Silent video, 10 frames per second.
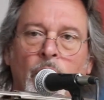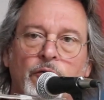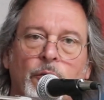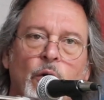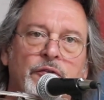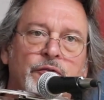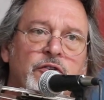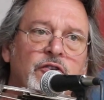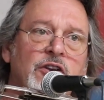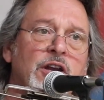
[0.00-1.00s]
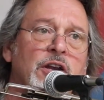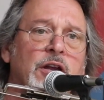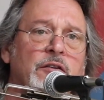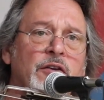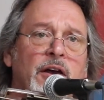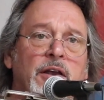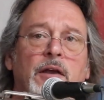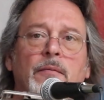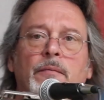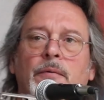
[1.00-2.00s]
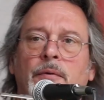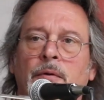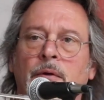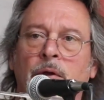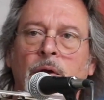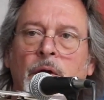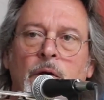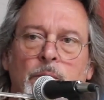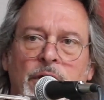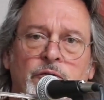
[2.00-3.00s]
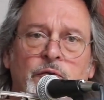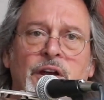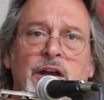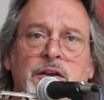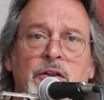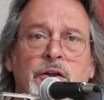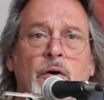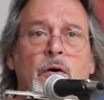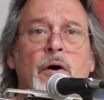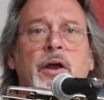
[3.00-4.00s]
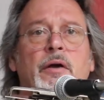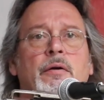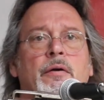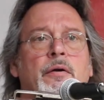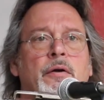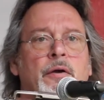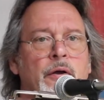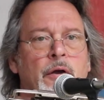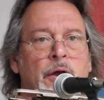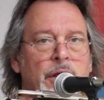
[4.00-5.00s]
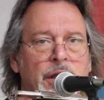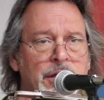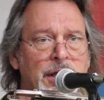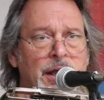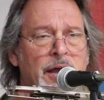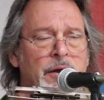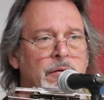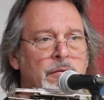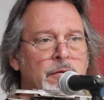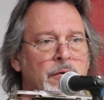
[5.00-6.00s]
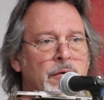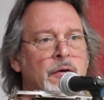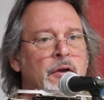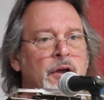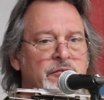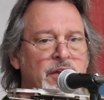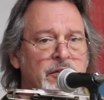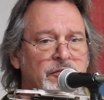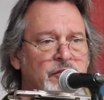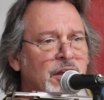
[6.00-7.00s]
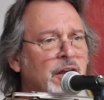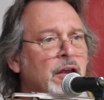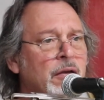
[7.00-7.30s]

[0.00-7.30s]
From West Virginia and Kentucky, Pennsylvania, Illinois, Indiana, Tennessee,